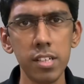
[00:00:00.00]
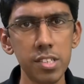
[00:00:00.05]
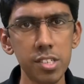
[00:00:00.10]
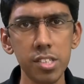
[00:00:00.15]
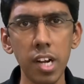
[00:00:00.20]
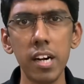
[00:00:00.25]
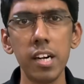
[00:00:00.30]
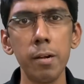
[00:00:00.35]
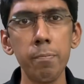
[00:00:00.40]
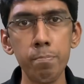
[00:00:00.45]

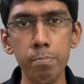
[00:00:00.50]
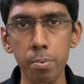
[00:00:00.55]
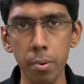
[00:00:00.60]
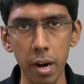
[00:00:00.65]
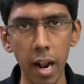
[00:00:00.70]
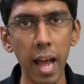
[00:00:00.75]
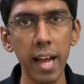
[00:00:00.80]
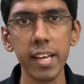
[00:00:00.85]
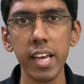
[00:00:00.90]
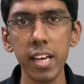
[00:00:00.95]
started
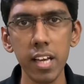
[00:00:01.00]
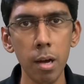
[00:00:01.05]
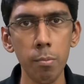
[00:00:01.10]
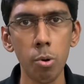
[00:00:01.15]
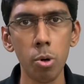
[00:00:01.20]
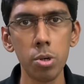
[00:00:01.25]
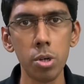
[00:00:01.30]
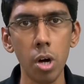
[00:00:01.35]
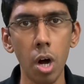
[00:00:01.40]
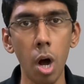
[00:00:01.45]
bragging
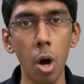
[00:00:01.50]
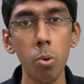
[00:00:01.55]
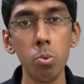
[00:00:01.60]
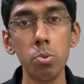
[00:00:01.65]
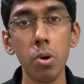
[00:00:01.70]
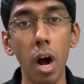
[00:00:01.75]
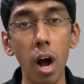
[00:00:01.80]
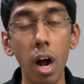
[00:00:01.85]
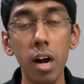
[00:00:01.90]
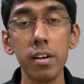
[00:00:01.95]
about how
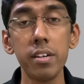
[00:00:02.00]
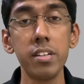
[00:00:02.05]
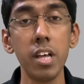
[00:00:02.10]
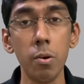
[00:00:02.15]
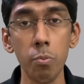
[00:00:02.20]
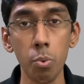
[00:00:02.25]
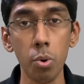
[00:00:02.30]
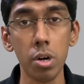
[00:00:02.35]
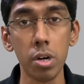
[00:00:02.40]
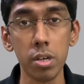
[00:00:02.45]
hard they
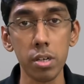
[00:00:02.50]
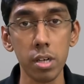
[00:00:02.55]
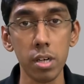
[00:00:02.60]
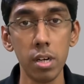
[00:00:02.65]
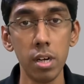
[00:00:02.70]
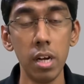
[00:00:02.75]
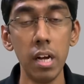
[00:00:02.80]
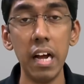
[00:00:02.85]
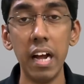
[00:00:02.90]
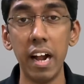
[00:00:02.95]
worked
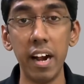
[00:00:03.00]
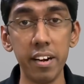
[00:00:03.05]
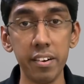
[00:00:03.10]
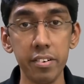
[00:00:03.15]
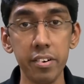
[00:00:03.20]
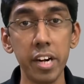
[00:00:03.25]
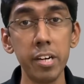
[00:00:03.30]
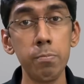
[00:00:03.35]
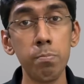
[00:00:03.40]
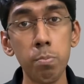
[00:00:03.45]
and
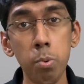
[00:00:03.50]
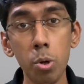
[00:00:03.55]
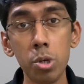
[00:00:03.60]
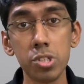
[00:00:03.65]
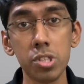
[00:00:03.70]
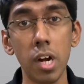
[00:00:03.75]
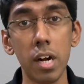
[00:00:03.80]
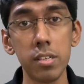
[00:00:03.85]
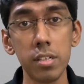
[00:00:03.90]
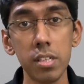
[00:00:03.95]
read
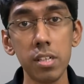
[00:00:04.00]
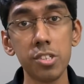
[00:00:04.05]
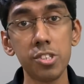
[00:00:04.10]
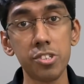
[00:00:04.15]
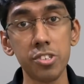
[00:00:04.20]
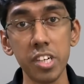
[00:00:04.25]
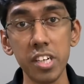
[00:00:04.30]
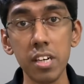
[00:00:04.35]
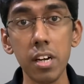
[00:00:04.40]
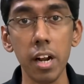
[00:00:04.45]
books under the
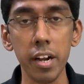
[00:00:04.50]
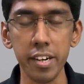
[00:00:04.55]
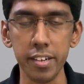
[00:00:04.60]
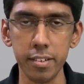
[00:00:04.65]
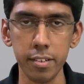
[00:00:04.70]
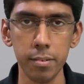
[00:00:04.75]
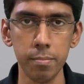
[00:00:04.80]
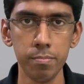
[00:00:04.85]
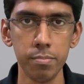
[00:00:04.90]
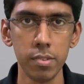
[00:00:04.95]
streetlight.
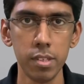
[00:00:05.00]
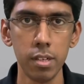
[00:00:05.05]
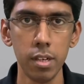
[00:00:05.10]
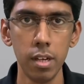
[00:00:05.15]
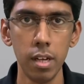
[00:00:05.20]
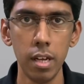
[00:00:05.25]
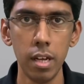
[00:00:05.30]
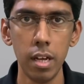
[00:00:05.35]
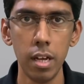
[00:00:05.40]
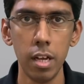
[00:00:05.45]

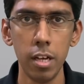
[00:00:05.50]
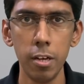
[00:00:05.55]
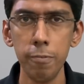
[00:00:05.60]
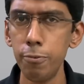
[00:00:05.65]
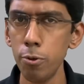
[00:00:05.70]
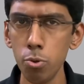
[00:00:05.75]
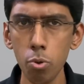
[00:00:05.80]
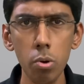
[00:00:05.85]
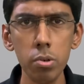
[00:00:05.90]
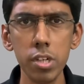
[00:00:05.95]
If you
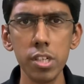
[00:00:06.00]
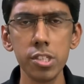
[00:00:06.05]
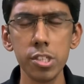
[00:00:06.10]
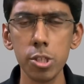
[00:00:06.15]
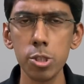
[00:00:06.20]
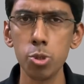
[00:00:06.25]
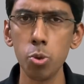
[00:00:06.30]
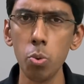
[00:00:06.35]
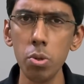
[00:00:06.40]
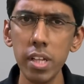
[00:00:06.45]
notice,
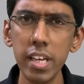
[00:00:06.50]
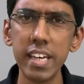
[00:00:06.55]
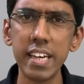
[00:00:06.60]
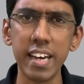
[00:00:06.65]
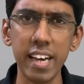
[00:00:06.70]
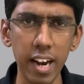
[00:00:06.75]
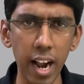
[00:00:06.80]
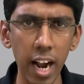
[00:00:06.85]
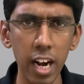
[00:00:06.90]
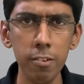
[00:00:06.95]
it's only
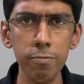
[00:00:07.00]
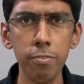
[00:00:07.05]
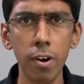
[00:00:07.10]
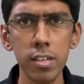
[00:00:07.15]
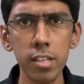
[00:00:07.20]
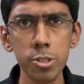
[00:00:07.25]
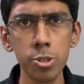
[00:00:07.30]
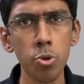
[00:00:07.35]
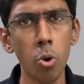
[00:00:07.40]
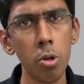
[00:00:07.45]

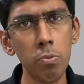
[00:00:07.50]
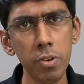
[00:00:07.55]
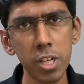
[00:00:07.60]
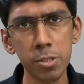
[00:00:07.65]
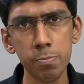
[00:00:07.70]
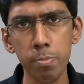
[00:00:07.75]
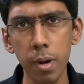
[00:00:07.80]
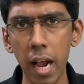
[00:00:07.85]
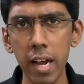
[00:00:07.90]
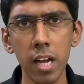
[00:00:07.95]
grandfathers who always
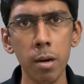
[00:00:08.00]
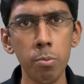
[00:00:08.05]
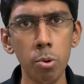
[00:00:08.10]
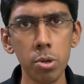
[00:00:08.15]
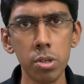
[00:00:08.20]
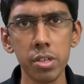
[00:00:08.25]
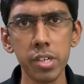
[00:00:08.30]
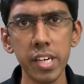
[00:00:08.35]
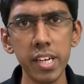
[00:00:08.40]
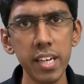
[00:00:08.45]
brag
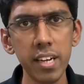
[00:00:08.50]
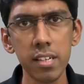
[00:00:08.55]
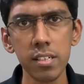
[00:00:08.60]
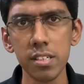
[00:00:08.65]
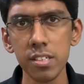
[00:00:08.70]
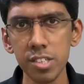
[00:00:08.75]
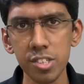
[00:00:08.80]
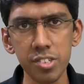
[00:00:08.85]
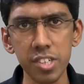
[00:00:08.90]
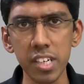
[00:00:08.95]
about reading under
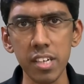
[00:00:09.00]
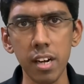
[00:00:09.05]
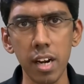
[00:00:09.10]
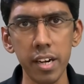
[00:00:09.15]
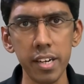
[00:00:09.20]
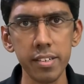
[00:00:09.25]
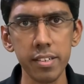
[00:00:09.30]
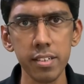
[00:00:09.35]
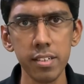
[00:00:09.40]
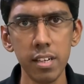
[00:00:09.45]
the
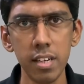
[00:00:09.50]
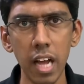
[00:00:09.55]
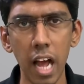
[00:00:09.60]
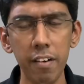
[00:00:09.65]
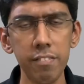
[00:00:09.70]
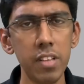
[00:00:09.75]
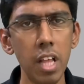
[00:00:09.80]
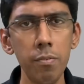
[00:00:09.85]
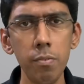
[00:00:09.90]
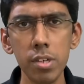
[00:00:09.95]
streetlight. I've
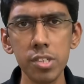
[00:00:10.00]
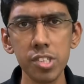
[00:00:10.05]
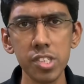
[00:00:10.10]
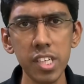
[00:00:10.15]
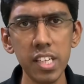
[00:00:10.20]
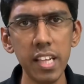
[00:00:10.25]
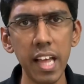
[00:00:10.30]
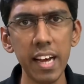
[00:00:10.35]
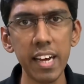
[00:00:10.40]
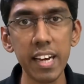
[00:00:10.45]
never
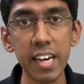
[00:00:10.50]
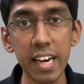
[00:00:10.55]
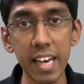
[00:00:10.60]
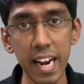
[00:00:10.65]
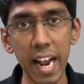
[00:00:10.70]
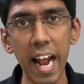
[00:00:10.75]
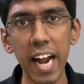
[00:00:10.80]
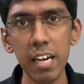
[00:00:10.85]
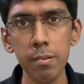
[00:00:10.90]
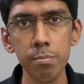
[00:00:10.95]
seen a
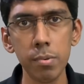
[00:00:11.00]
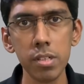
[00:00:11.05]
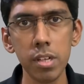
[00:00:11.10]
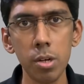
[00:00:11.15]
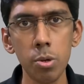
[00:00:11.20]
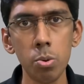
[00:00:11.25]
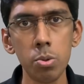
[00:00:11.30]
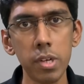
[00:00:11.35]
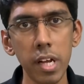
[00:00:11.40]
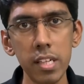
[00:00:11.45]
grandmother
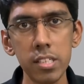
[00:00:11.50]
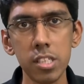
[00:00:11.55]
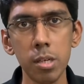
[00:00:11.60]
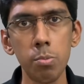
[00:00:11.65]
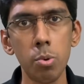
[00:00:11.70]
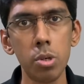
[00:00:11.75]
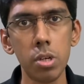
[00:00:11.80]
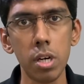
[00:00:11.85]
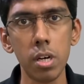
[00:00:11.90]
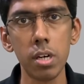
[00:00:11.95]
who tells
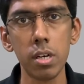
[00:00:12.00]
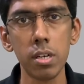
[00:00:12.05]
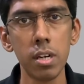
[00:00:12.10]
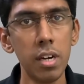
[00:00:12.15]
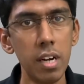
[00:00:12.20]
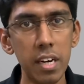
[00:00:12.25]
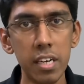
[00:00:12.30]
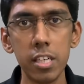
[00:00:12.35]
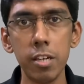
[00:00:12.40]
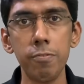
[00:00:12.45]
about her
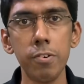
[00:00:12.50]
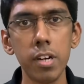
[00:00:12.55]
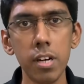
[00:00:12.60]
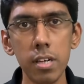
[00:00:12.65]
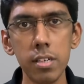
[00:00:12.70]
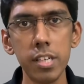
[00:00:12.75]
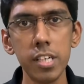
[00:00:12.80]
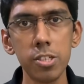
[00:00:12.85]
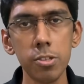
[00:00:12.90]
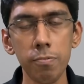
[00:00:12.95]

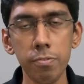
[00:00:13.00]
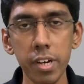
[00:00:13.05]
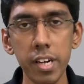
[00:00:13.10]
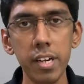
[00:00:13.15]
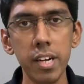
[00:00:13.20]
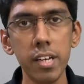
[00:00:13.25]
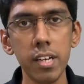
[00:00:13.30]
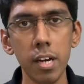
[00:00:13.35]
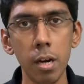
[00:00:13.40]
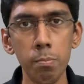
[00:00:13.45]
difficulties of
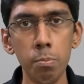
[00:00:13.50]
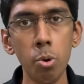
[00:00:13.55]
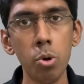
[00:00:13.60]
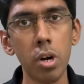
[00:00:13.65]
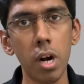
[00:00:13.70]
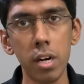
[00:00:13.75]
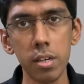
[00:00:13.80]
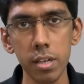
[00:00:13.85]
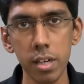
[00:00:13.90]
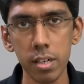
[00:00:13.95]
reading a book
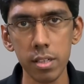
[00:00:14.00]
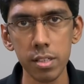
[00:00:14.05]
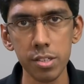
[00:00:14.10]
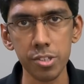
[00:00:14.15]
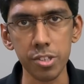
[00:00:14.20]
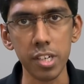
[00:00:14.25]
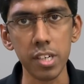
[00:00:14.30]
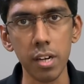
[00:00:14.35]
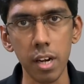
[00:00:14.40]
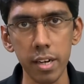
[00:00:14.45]
under the
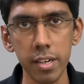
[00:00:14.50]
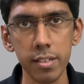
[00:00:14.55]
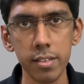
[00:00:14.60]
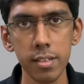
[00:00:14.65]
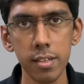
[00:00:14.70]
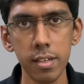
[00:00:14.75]
streetlight.